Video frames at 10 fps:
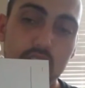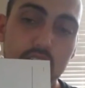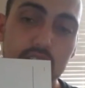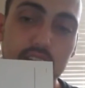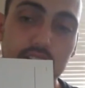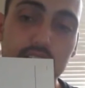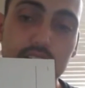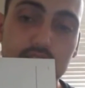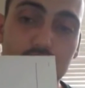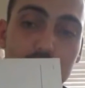And the
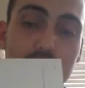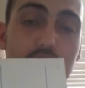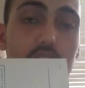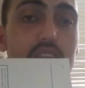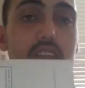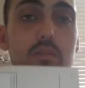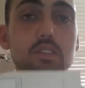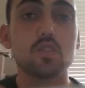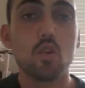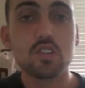gentleman here, his name
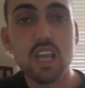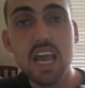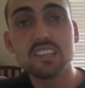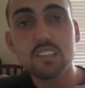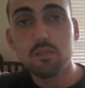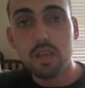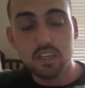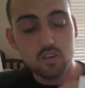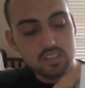is George Escobedo.